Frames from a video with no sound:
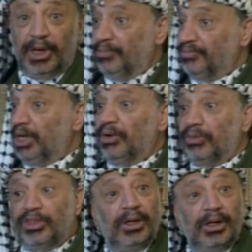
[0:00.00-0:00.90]
I am dealing
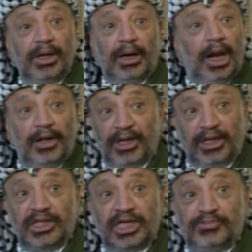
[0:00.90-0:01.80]
with the non-alignment
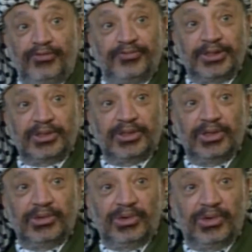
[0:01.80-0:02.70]
countries movement.
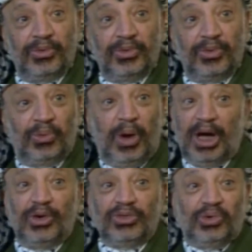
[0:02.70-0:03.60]
Why
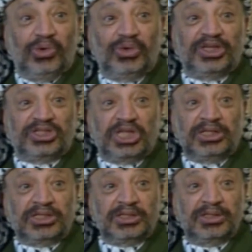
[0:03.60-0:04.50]
not with the
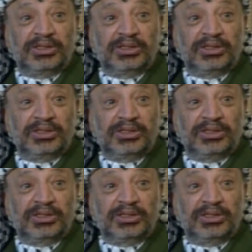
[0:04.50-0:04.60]
states?